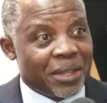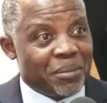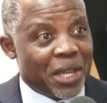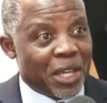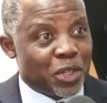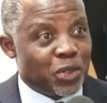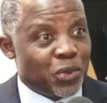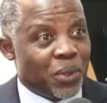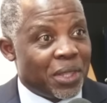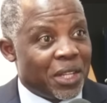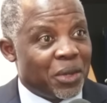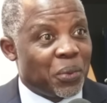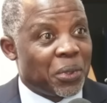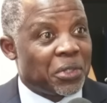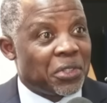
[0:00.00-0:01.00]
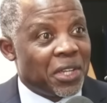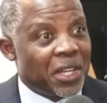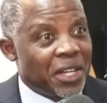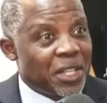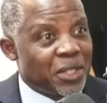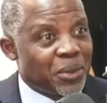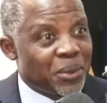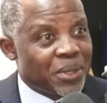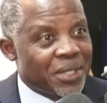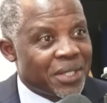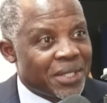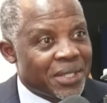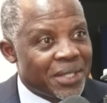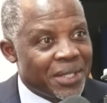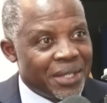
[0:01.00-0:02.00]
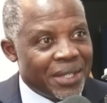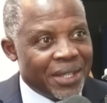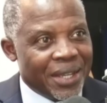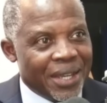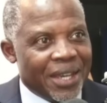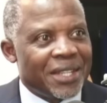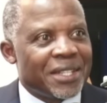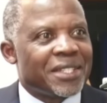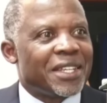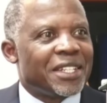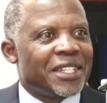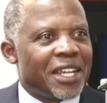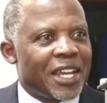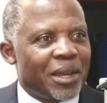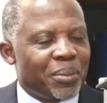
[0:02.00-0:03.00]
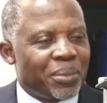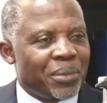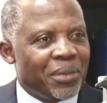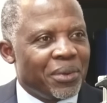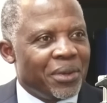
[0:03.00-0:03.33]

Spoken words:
and make sure that we share resources and set up